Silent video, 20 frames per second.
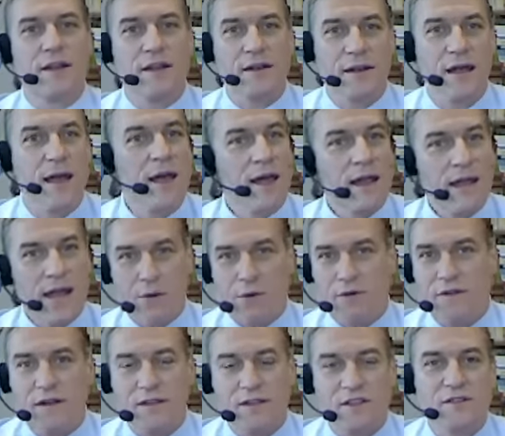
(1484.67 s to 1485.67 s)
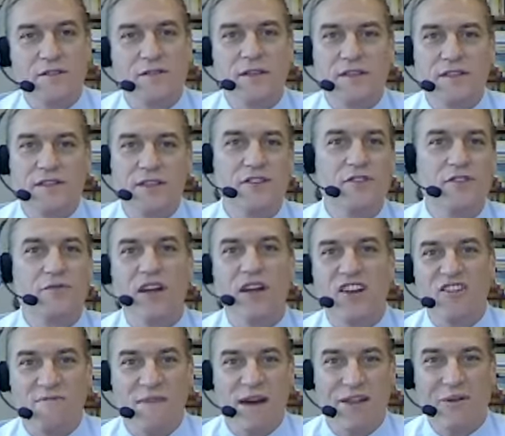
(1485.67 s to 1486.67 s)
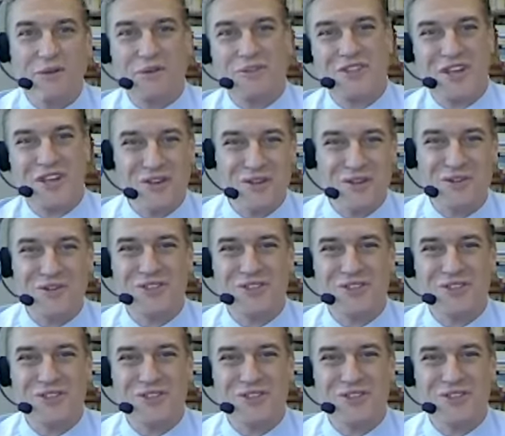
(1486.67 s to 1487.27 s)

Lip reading: And now we've got this integrative medical center.